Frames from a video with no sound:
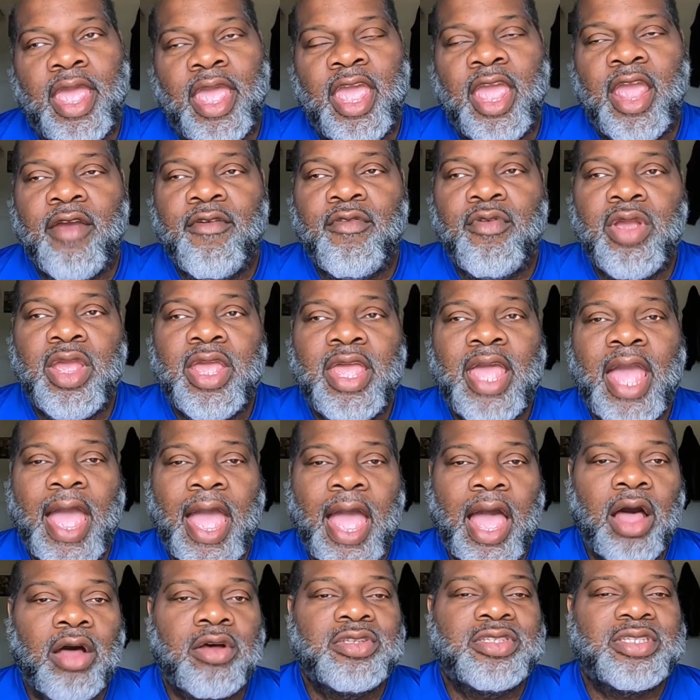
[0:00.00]
every
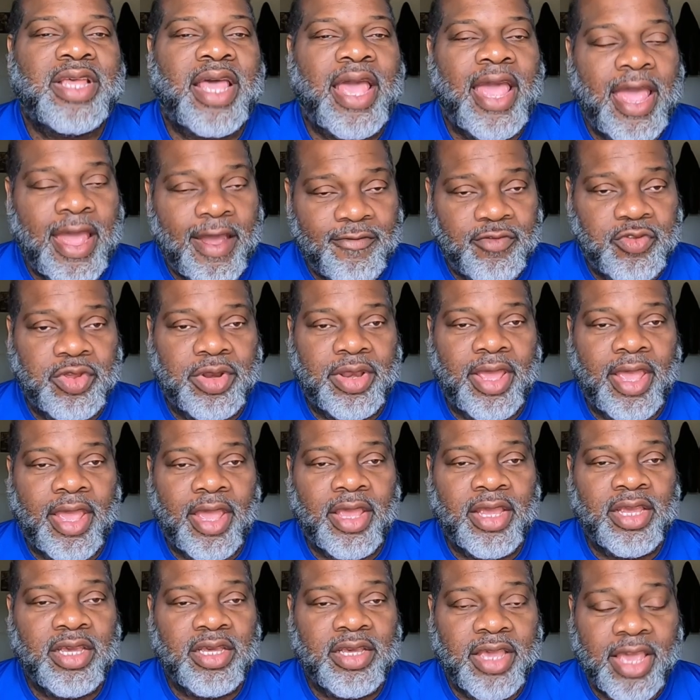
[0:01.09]
house after that
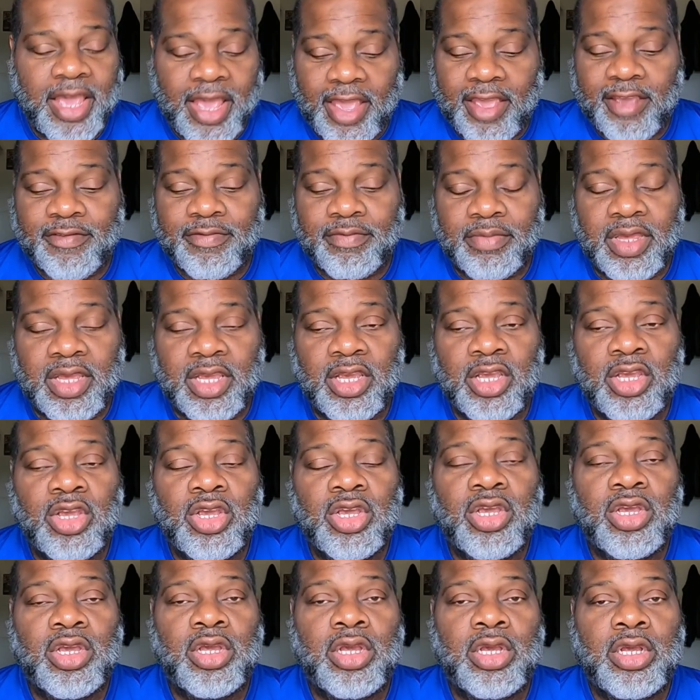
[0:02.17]
he gave
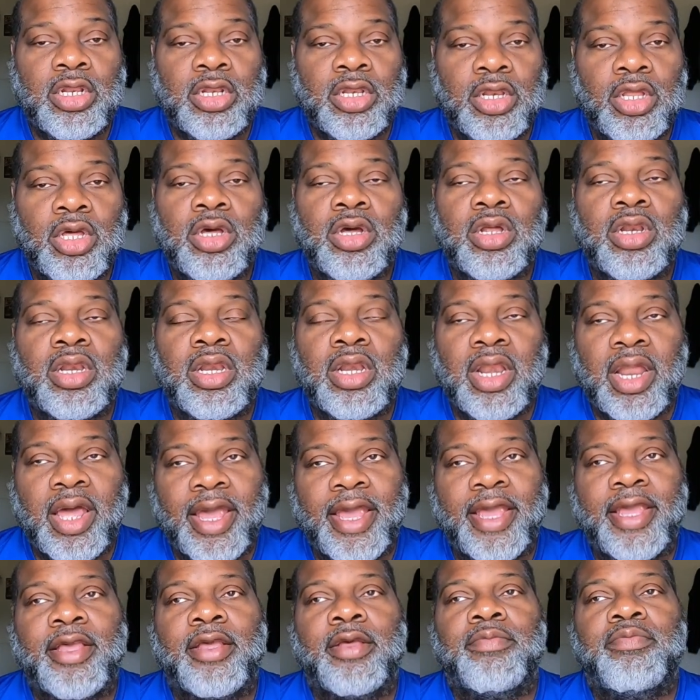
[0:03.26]
me looked
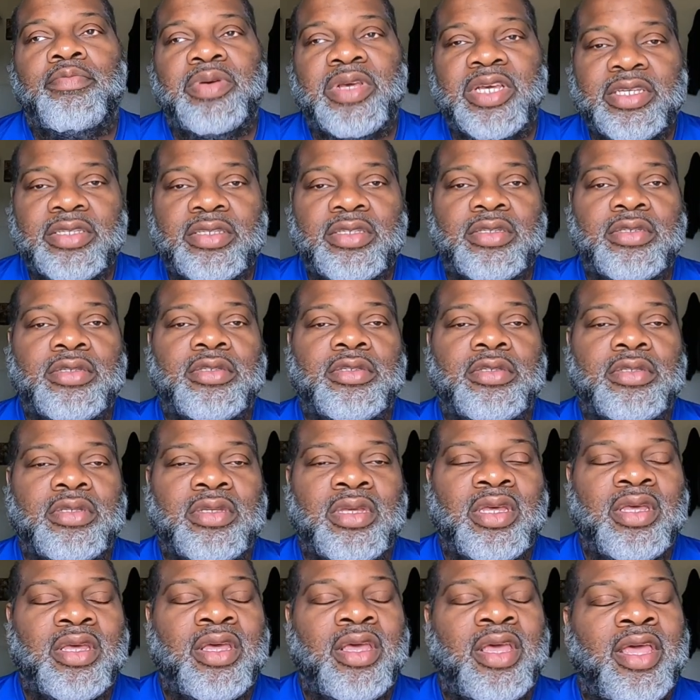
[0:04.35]
like pieces.
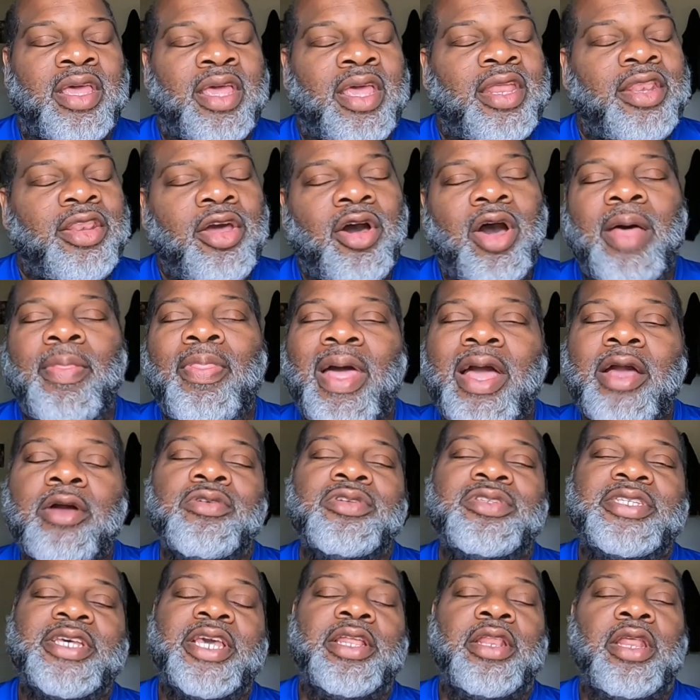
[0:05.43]
No, I'm not
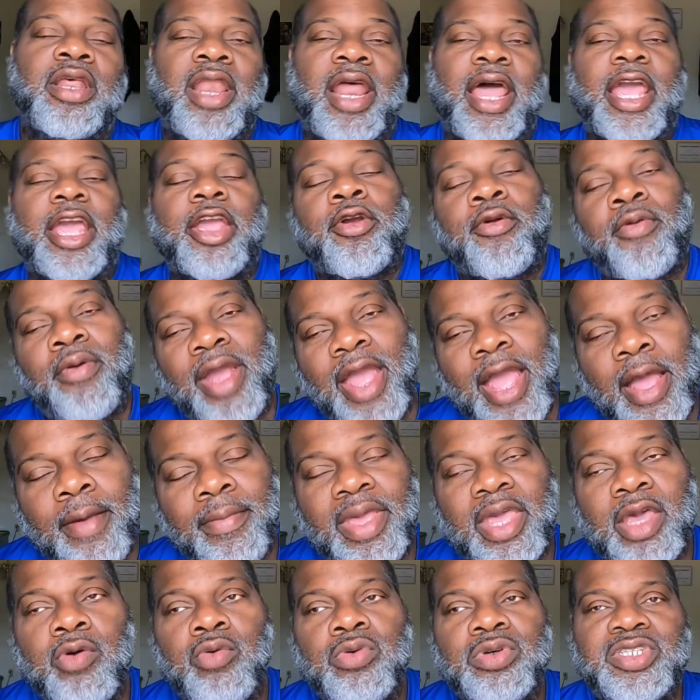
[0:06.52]
gonna say it looked like
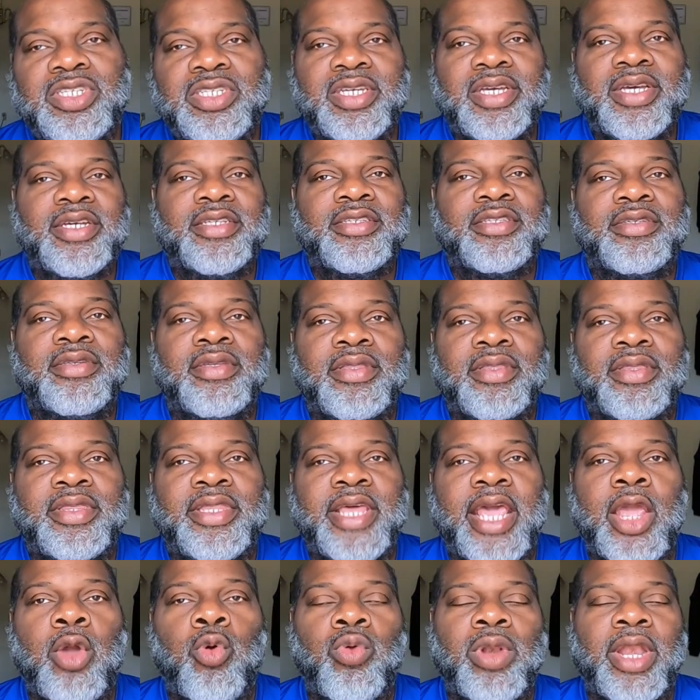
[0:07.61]
crap. It was just
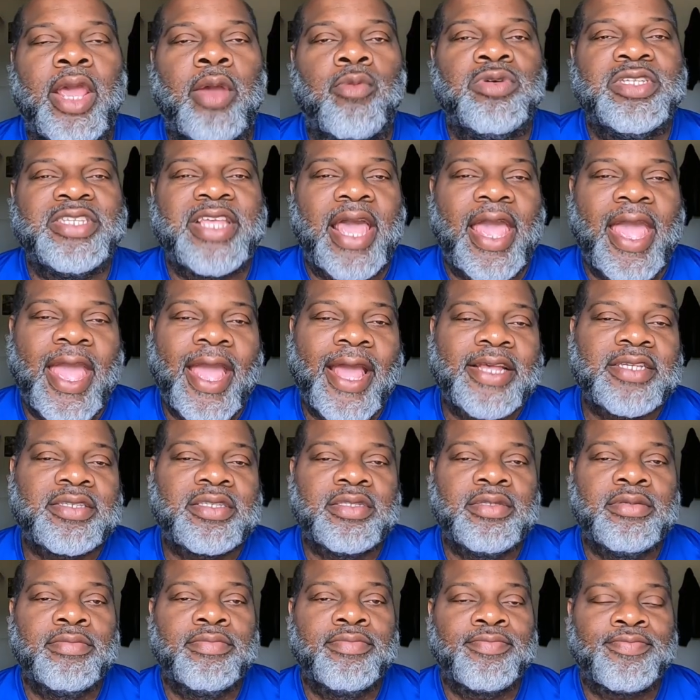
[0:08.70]
they was
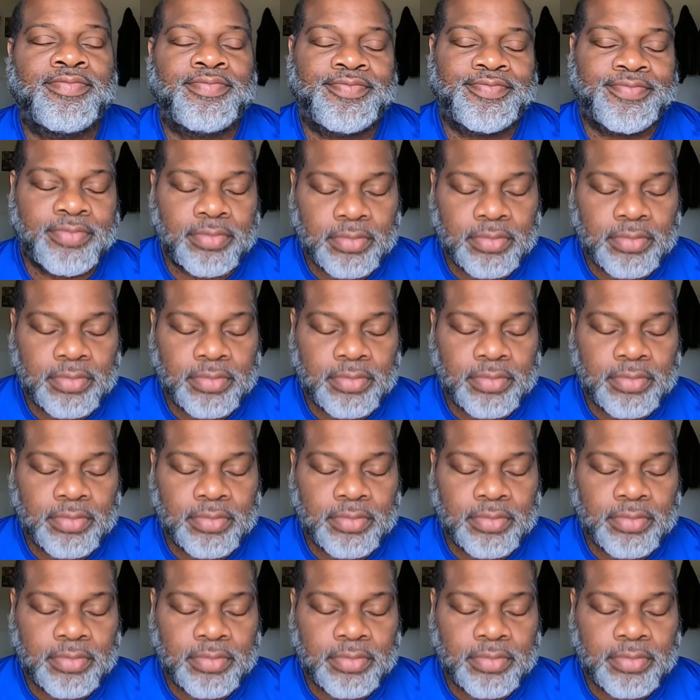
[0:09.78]
asking.